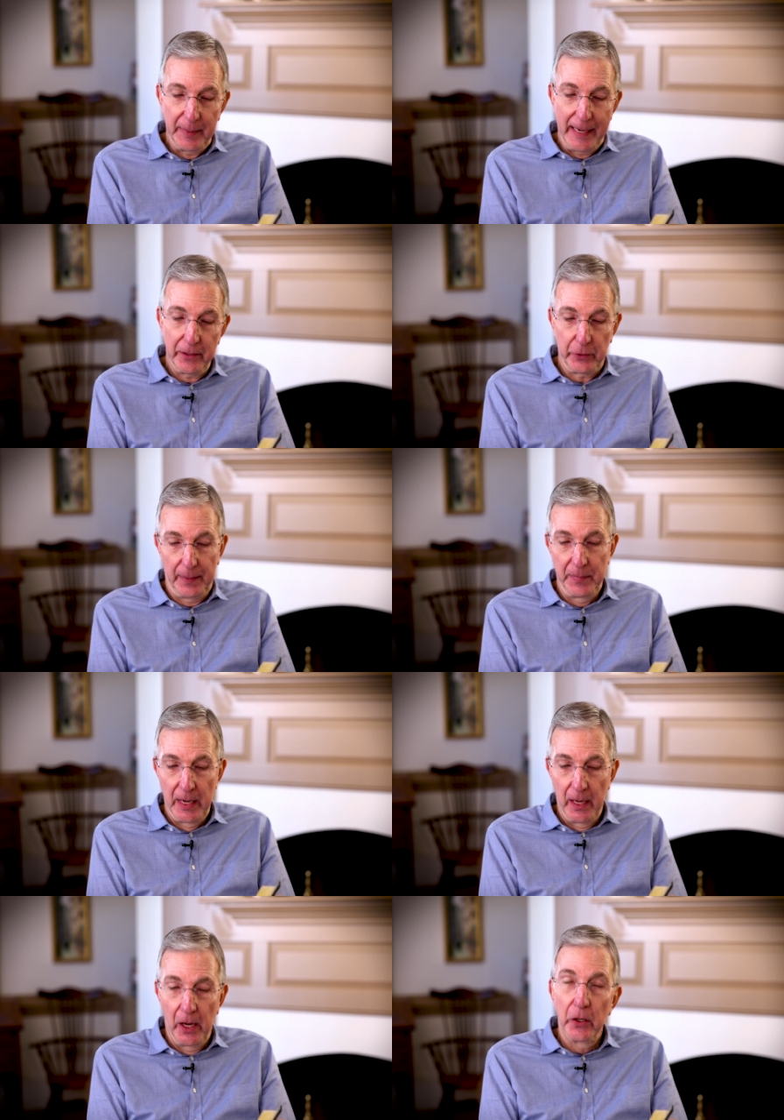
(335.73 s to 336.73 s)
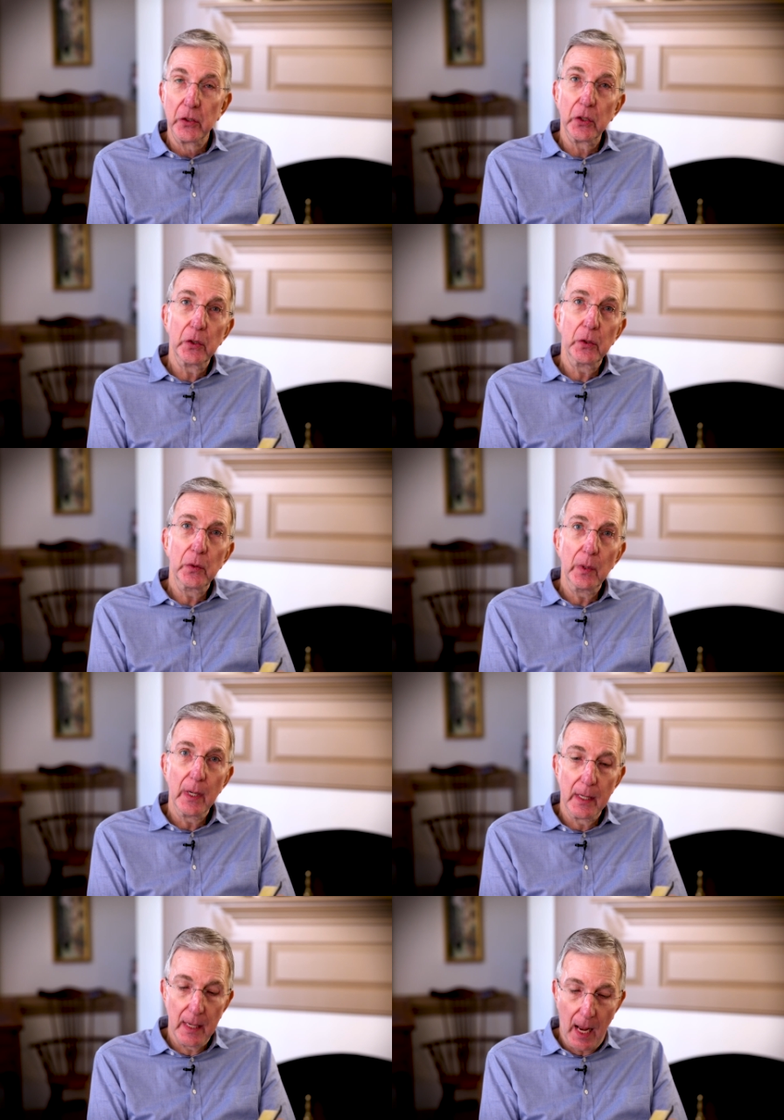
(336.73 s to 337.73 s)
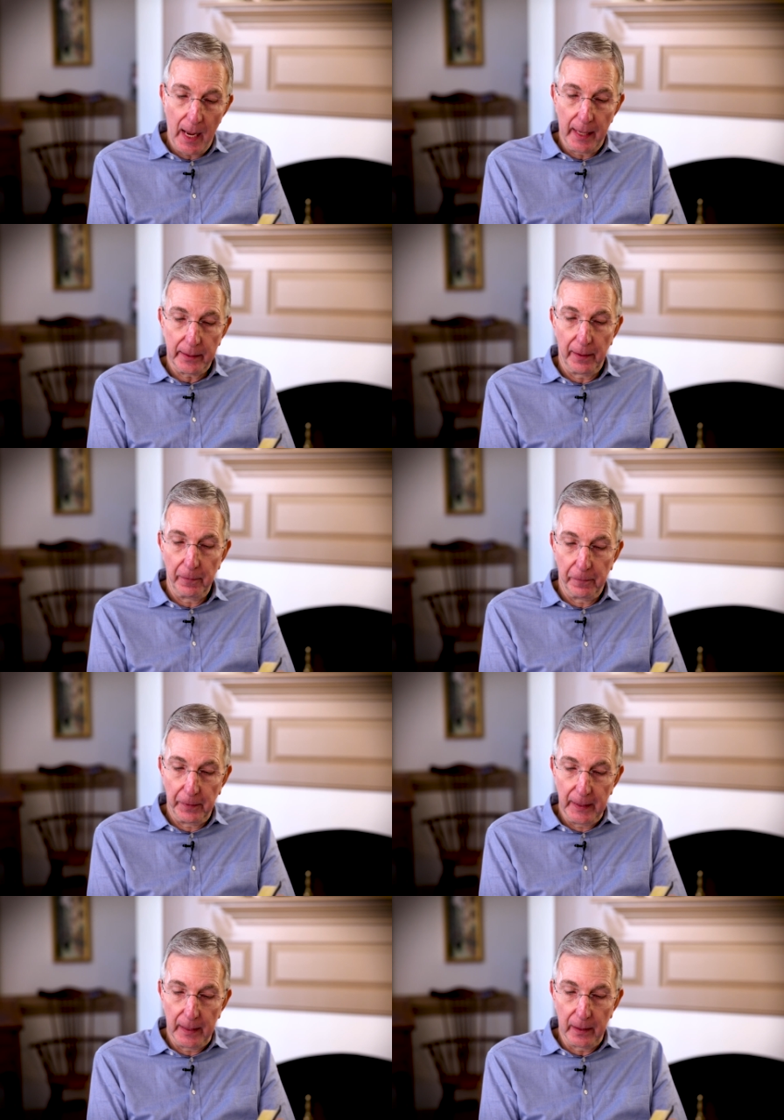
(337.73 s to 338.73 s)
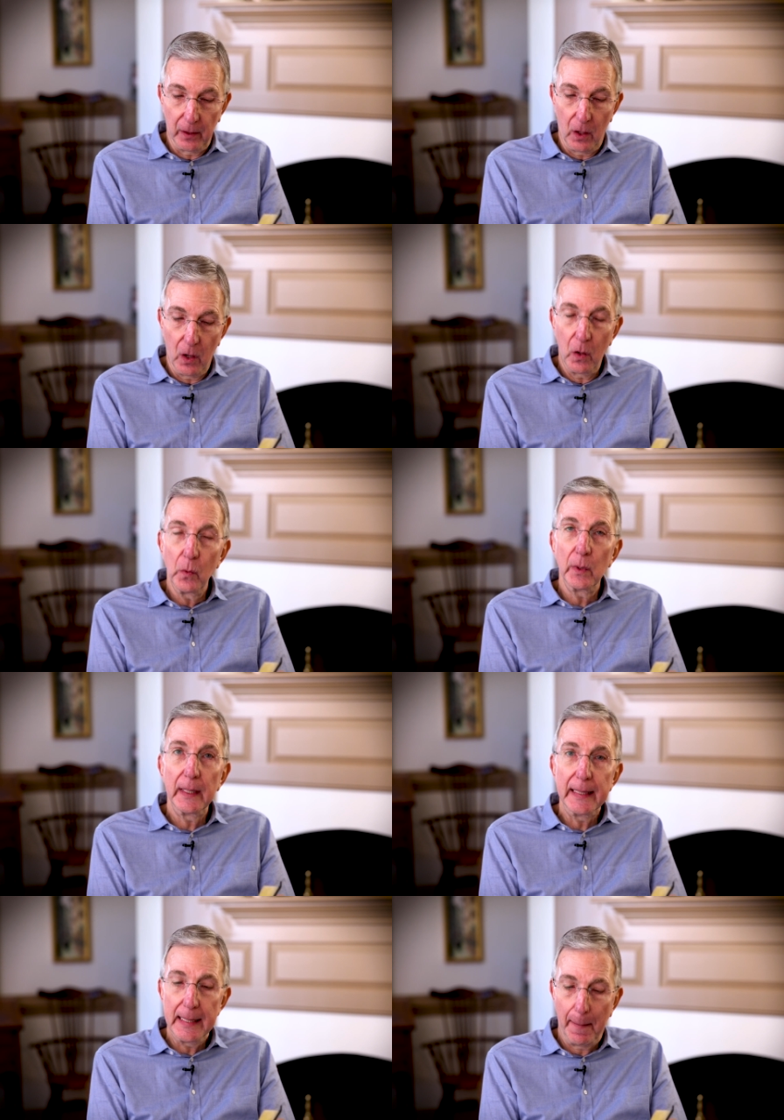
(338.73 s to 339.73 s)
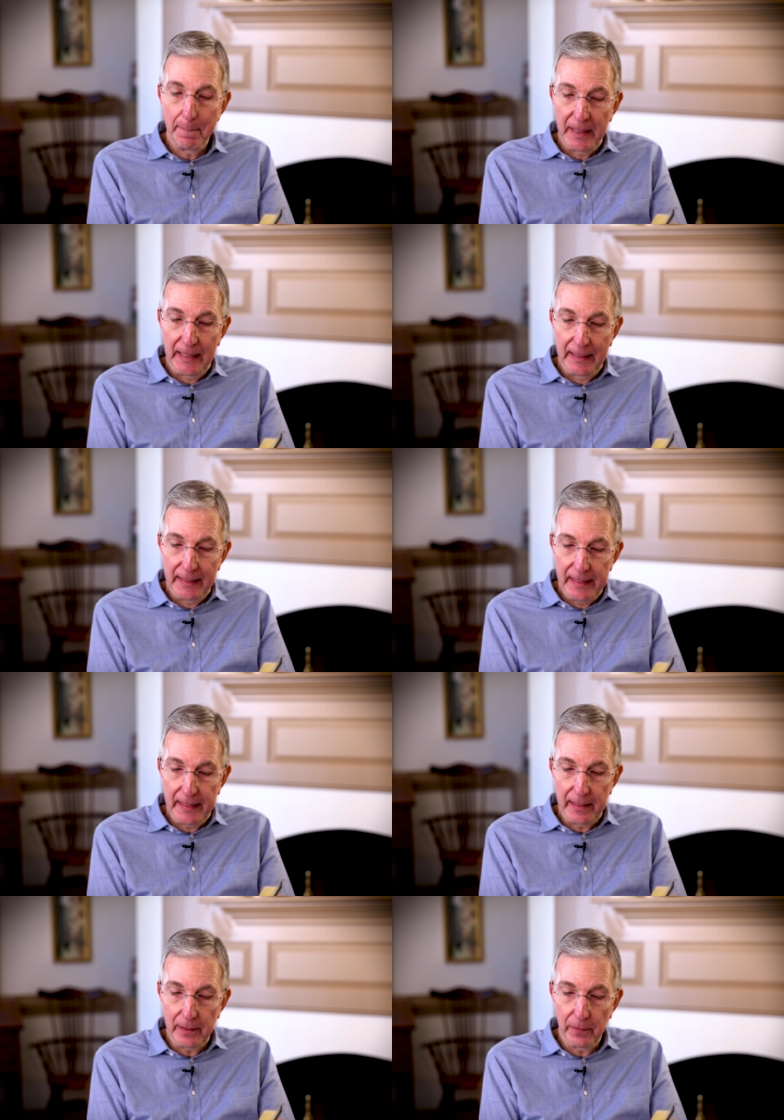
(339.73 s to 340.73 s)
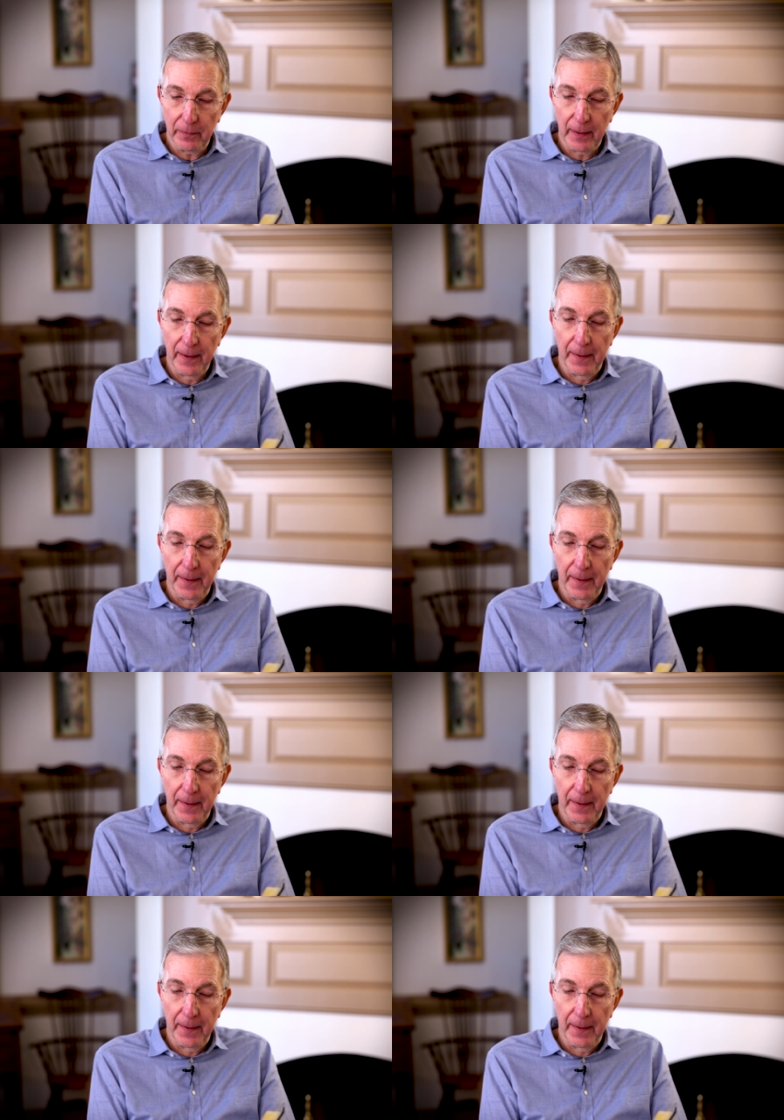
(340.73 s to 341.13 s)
He answered him, Do not fear, only believe,